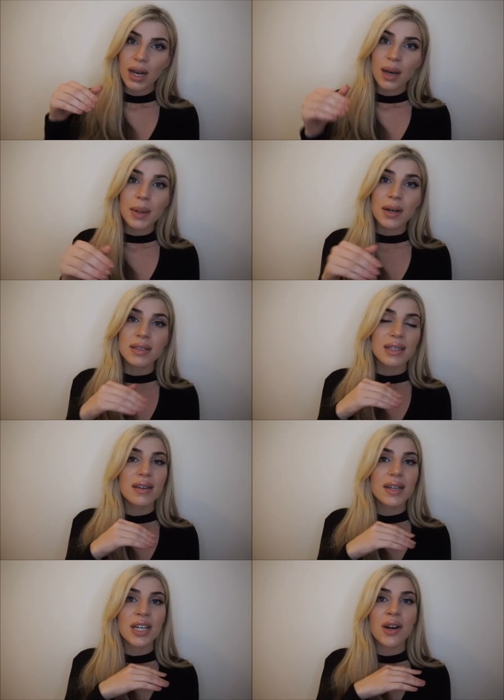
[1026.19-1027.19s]
because,
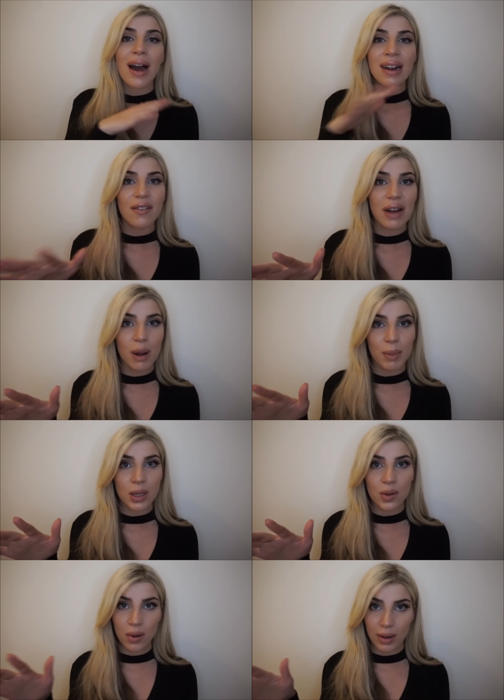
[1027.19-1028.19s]
you know, I love helping
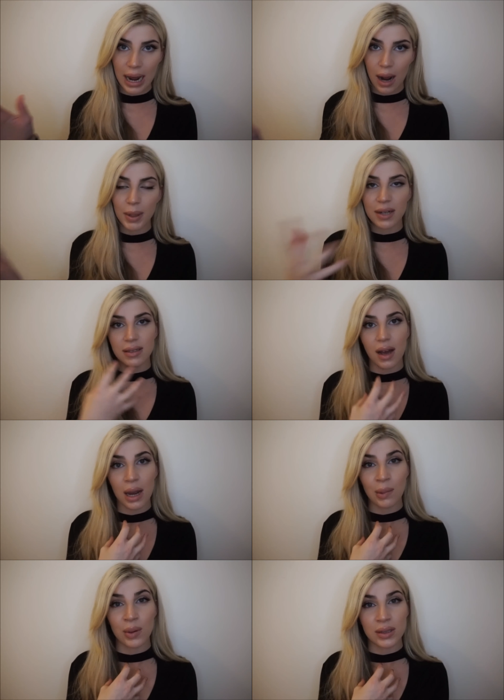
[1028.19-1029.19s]
you all out, because
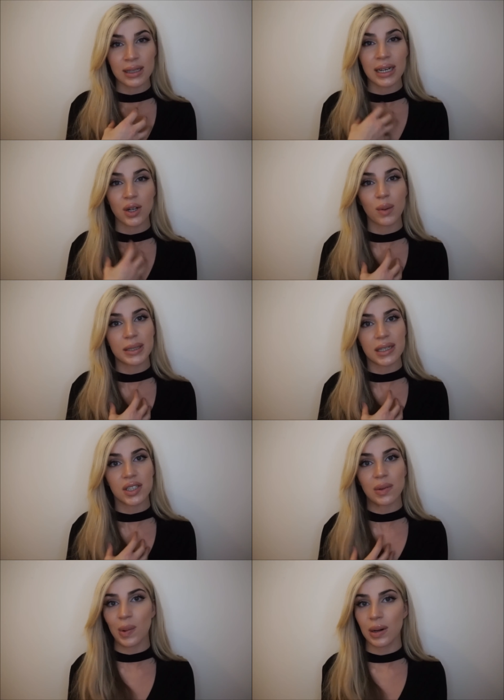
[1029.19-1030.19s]
I was in your
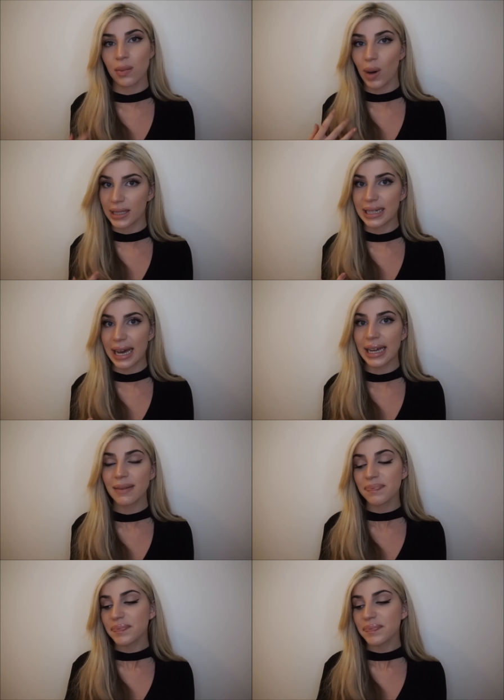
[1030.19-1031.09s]
position one day.